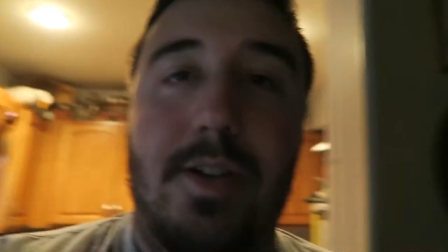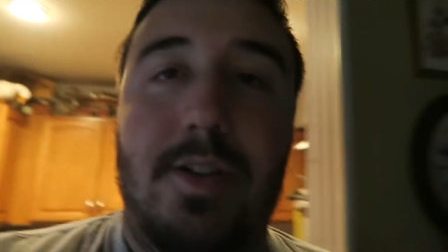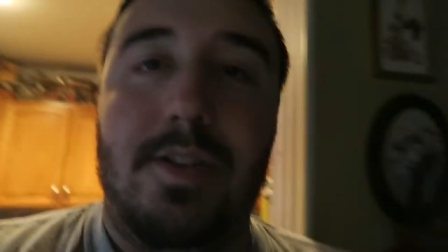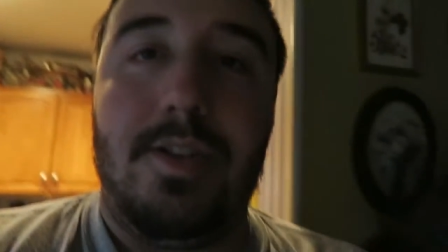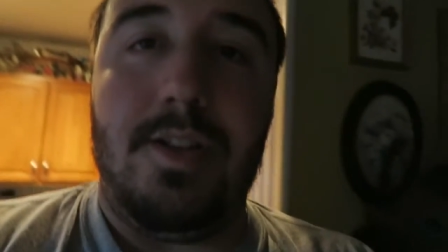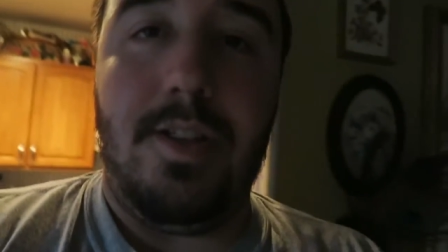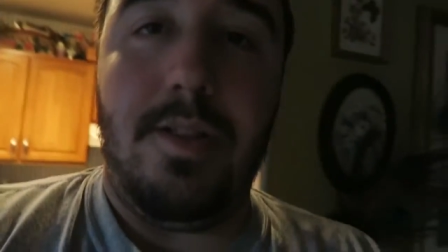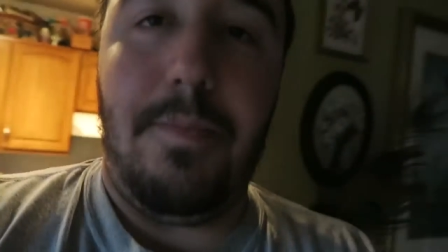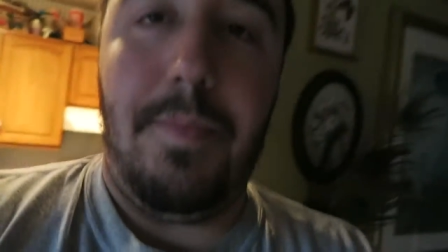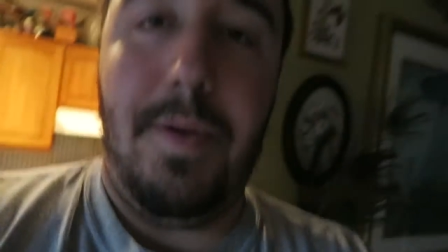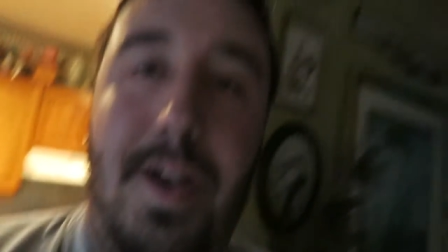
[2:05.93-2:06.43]

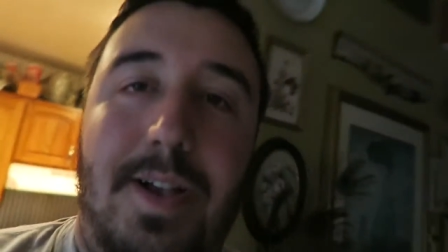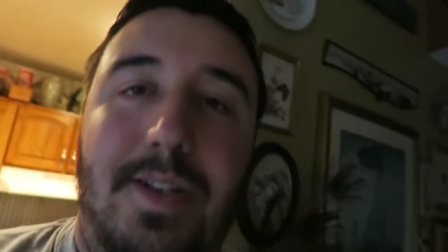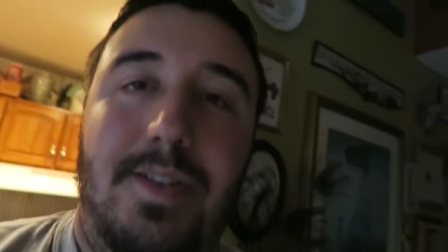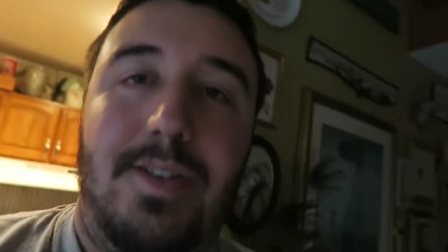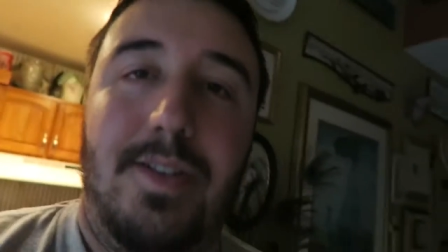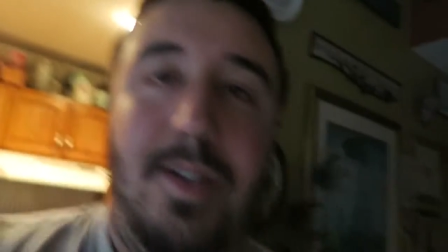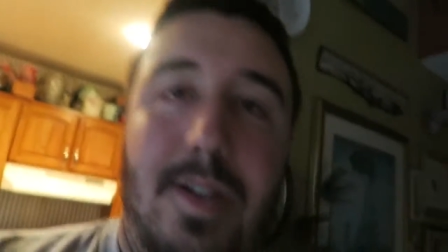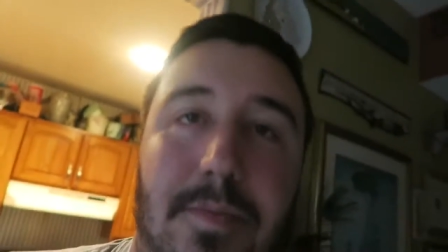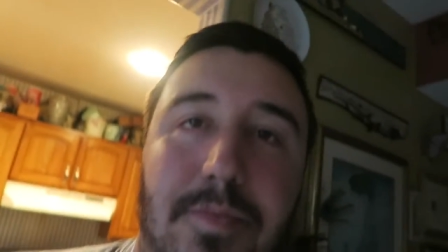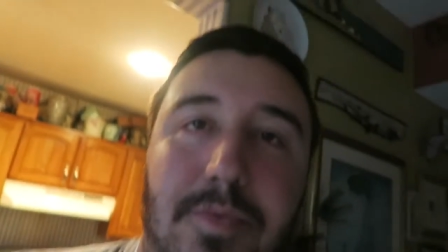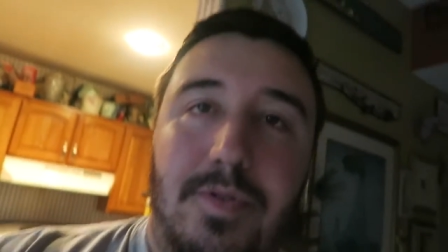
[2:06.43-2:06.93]
just in the
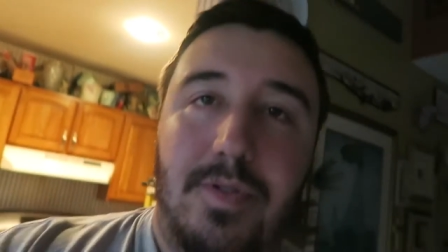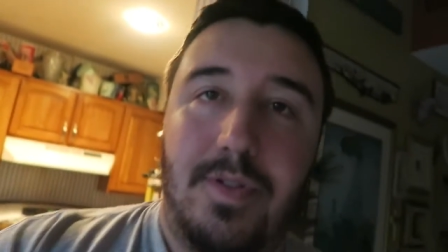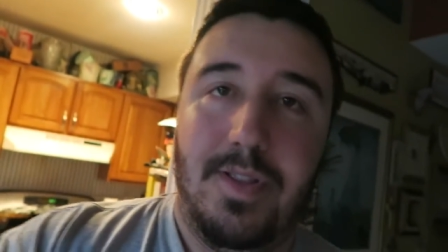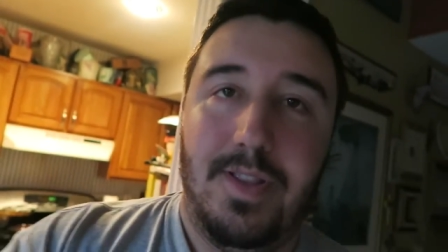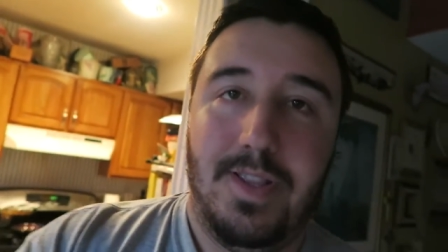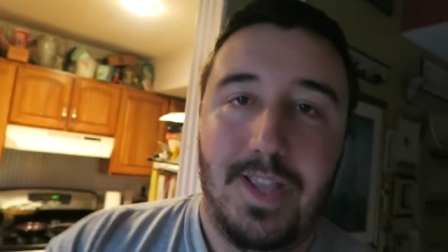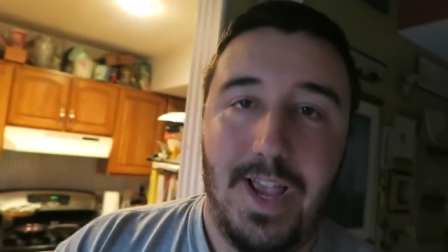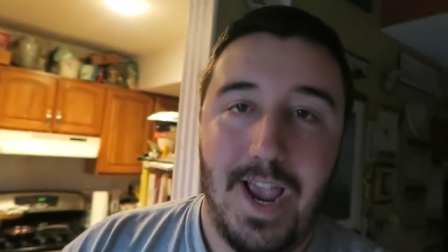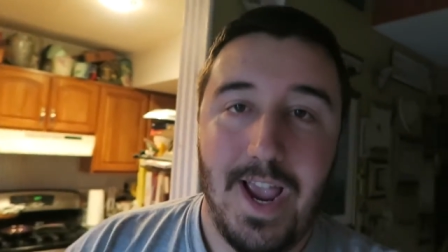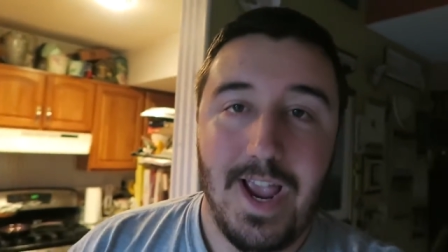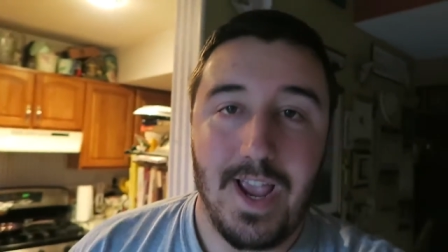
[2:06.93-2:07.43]
past couple
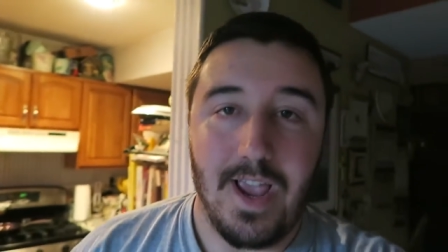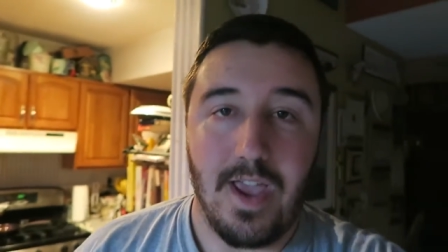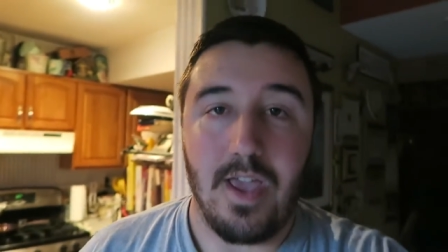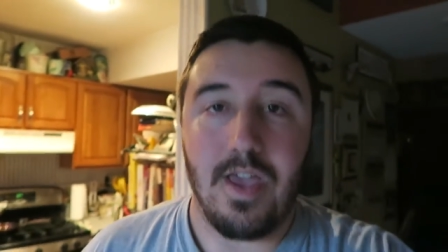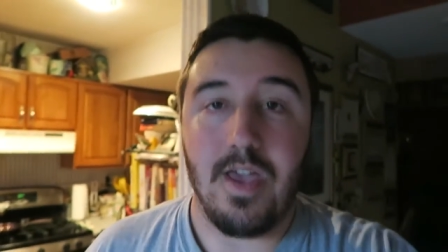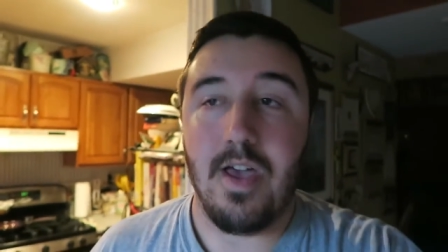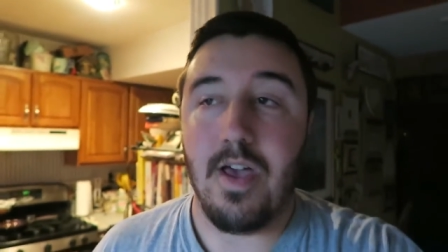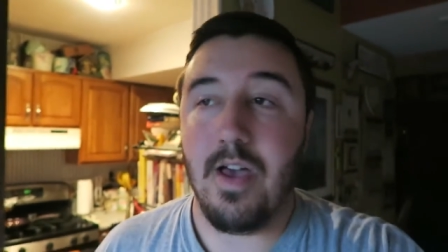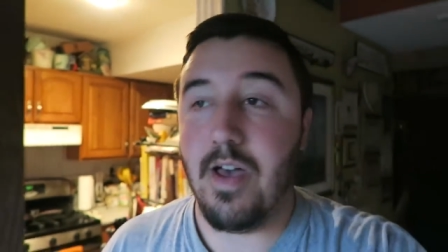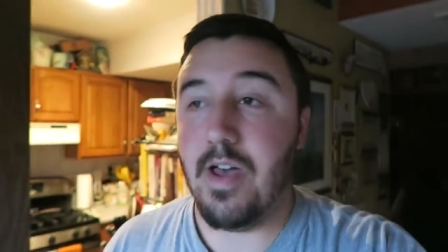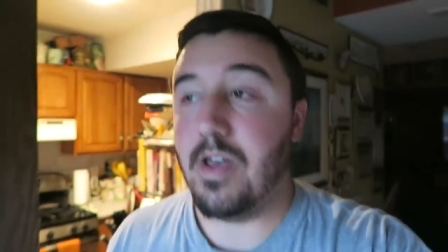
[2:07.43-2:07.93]
day.